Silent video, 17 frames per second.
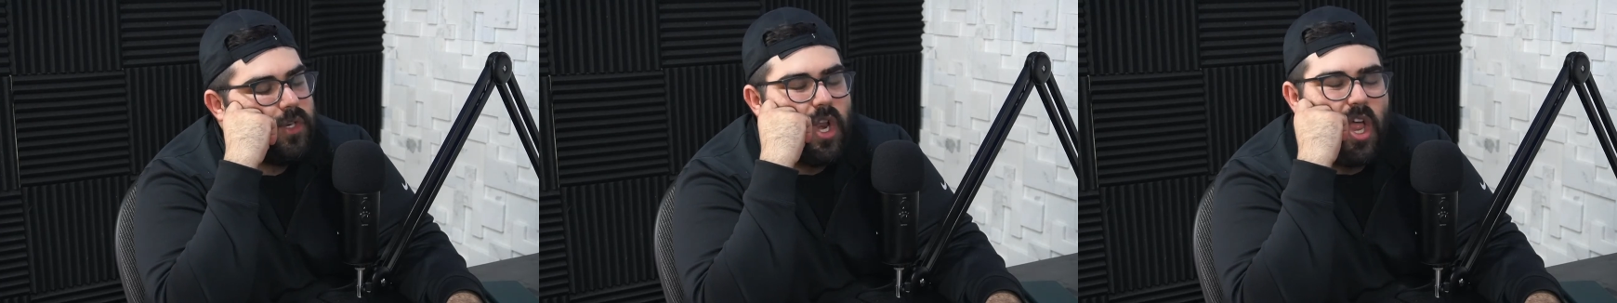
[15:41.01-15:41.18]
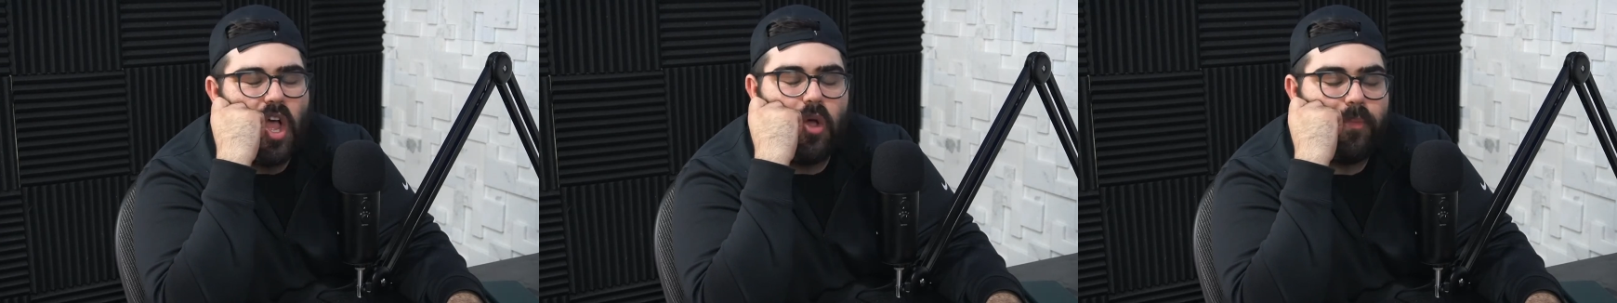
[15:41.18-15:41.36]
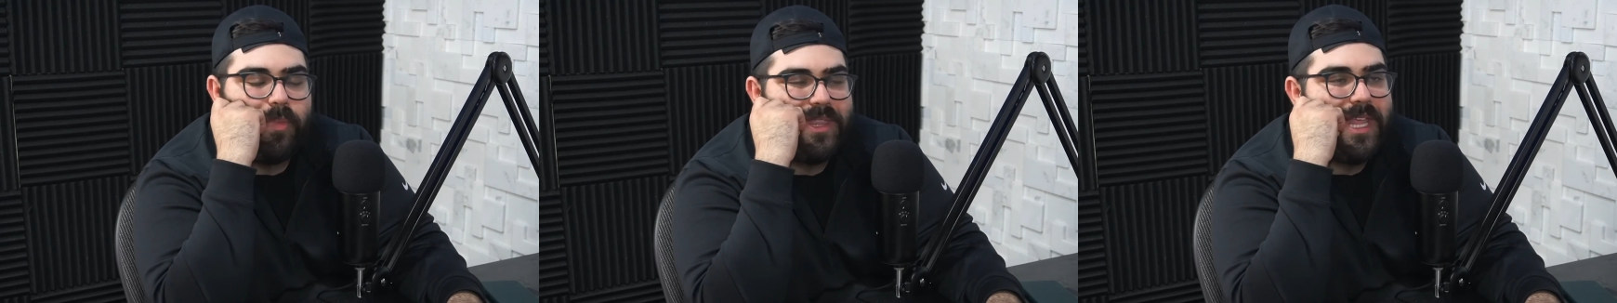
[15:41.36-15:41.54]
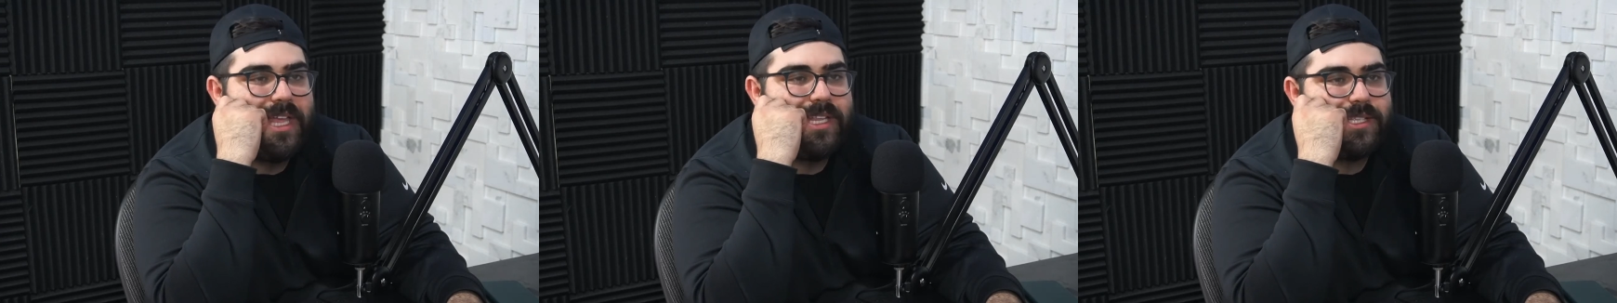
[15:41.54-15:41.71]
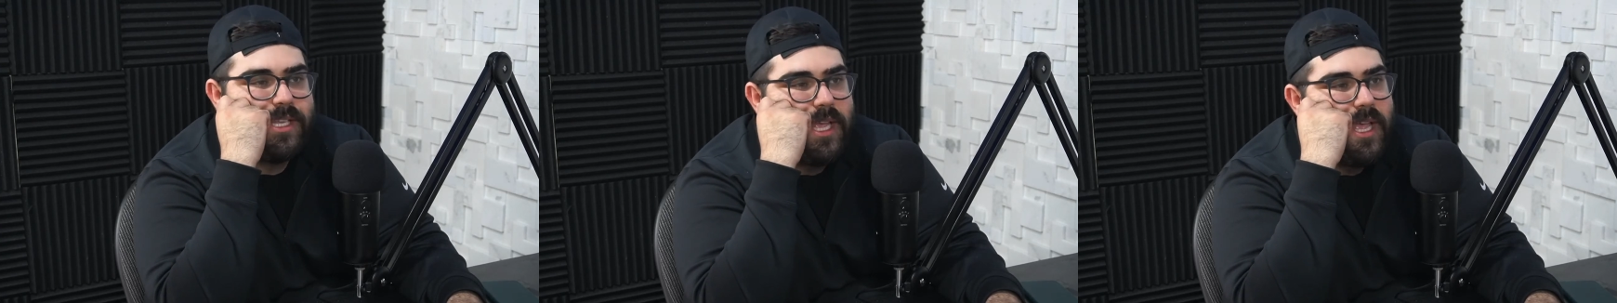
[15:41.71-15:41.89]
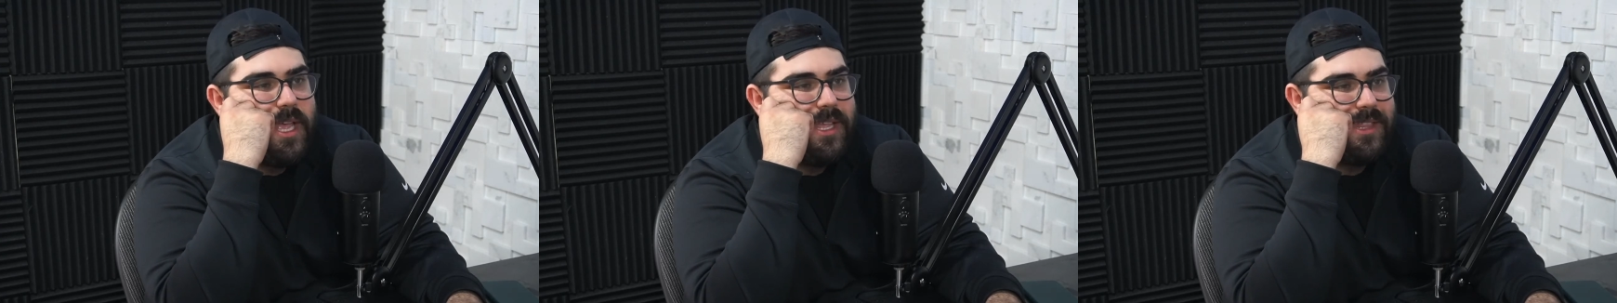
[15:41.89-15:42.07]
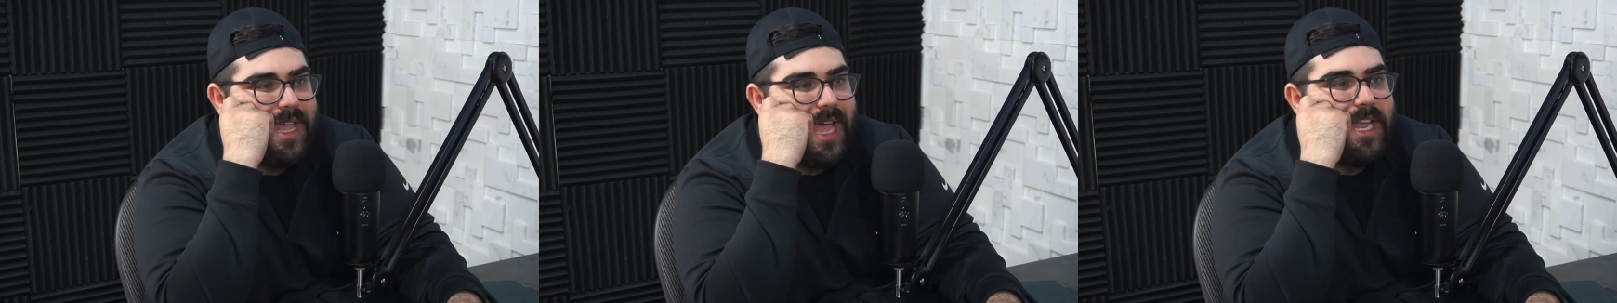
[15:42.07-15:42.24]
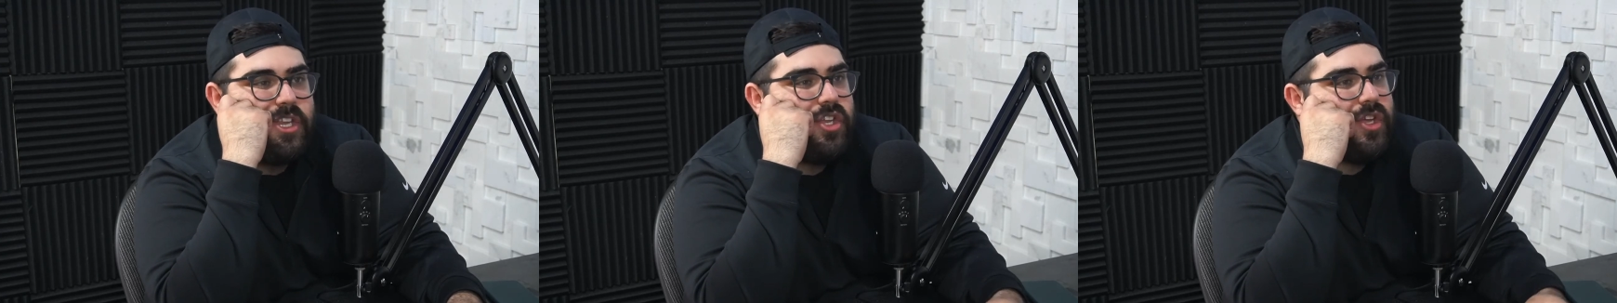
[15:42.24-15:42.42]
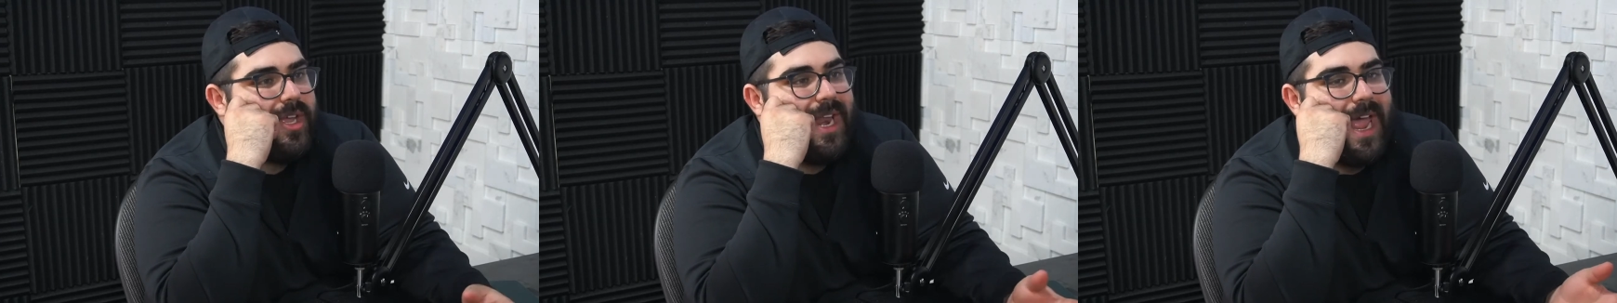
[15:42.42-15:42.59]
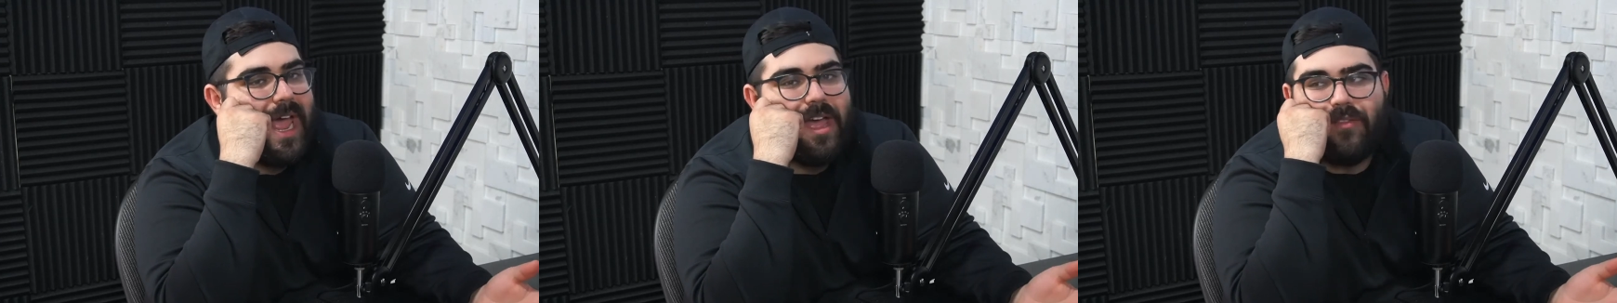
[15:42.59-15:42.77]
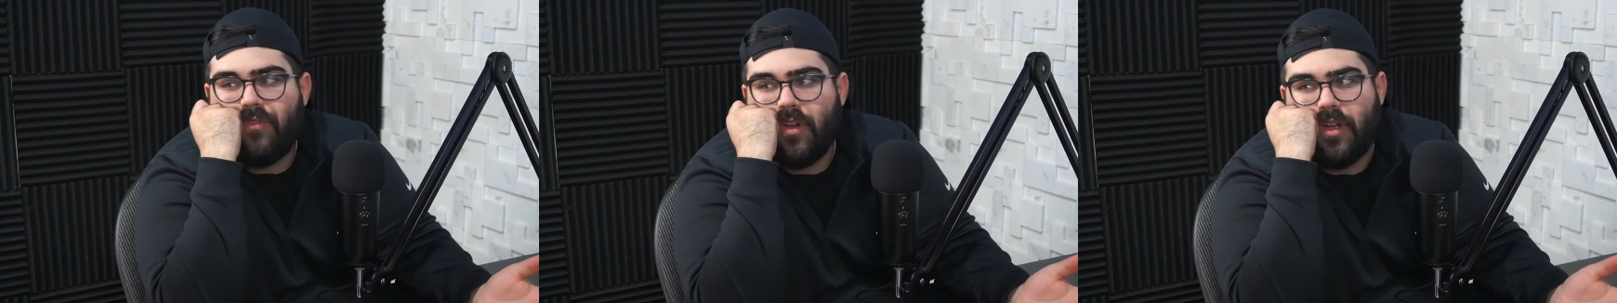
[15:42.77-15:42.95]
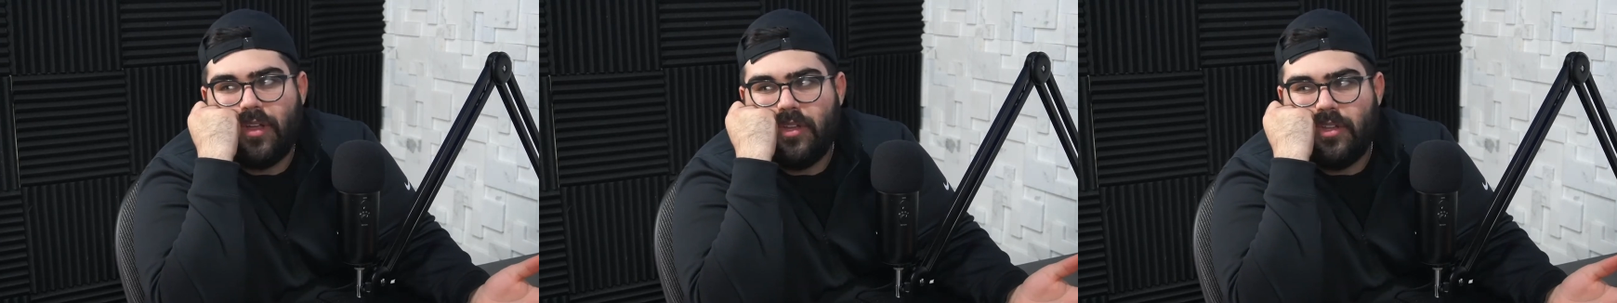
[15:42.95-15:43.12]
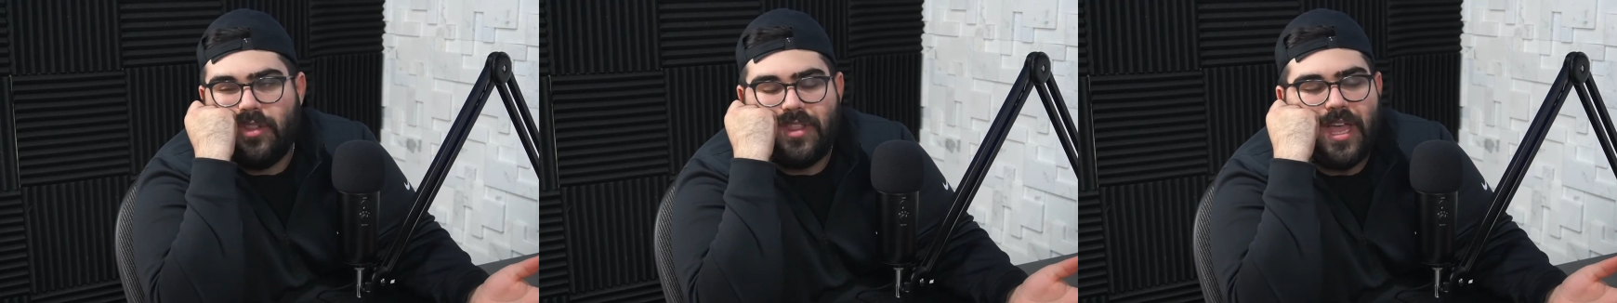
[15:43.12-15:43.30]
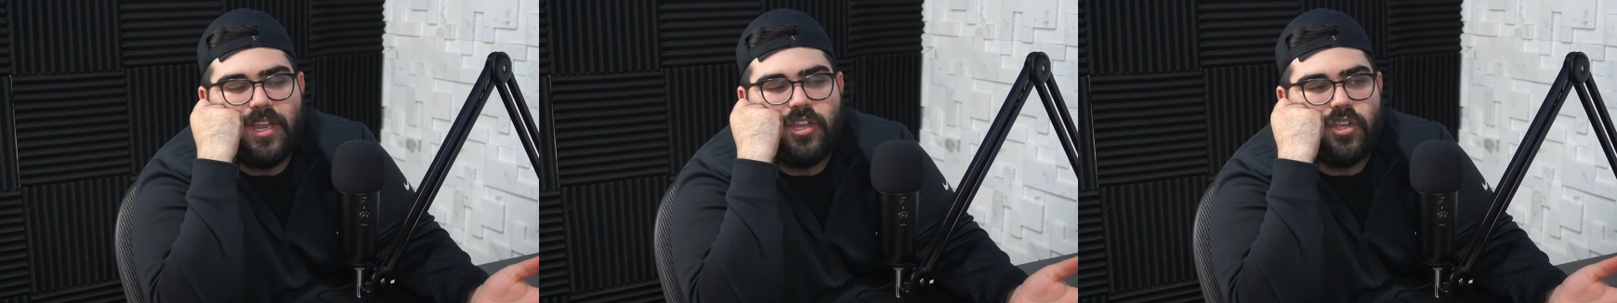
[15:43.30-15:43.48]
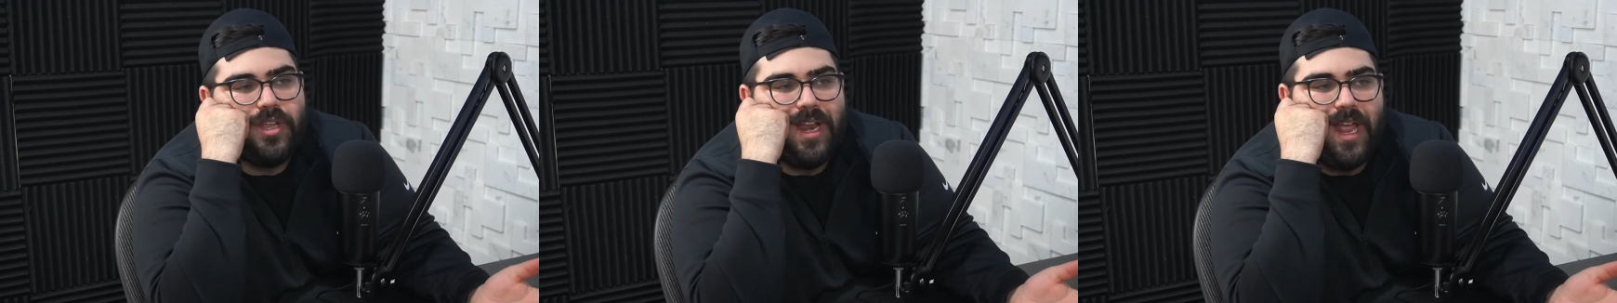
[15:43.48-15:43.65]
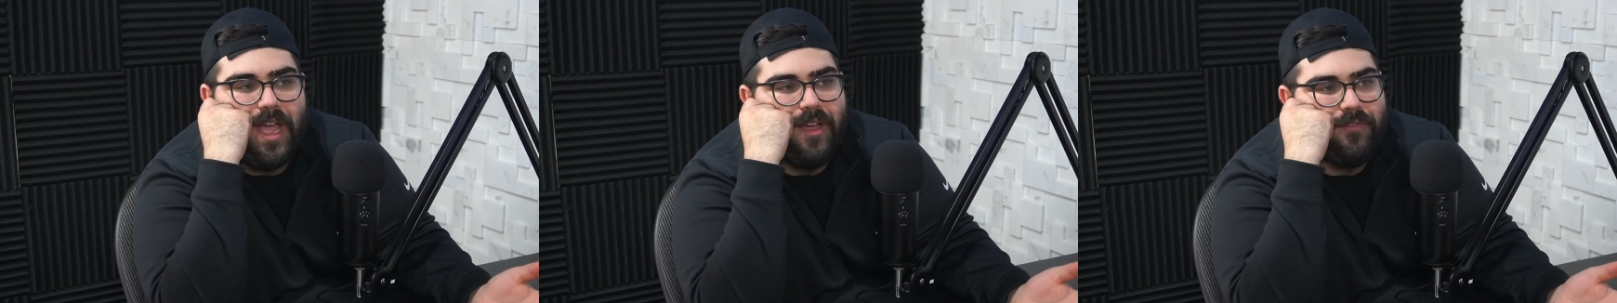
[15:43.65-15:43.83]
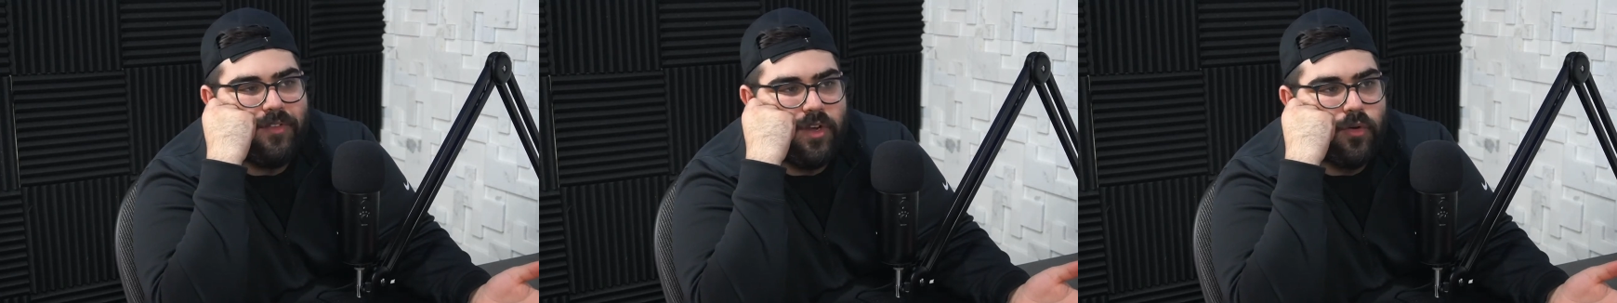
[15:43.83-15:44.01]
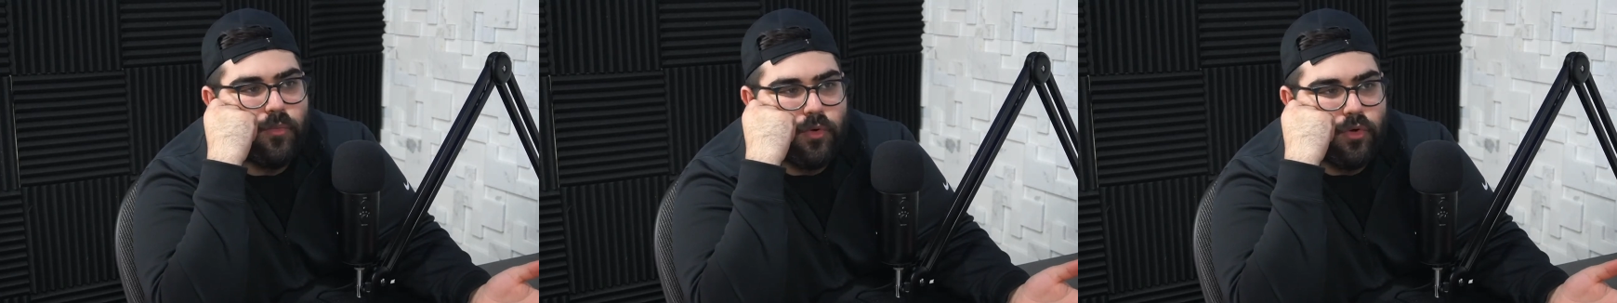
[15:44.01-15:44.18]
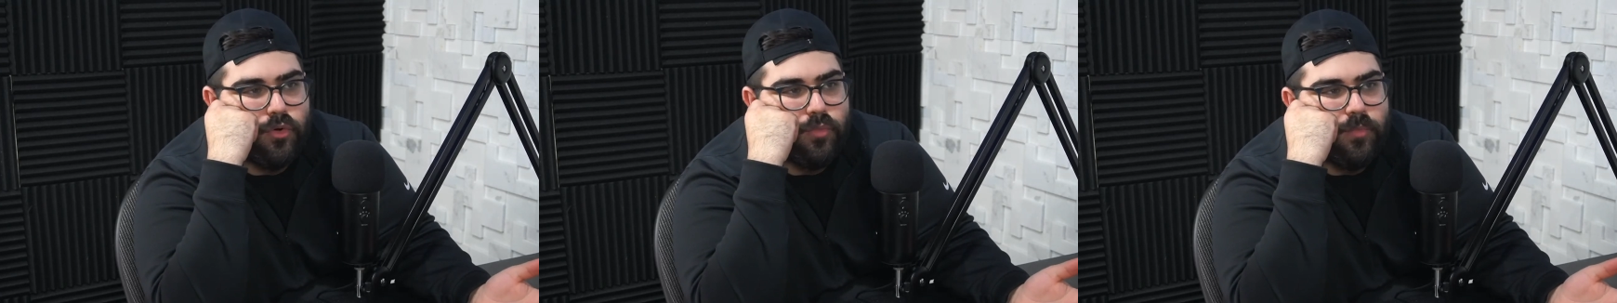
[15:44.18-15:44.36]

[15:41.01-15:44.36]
No, but that you could have in a room.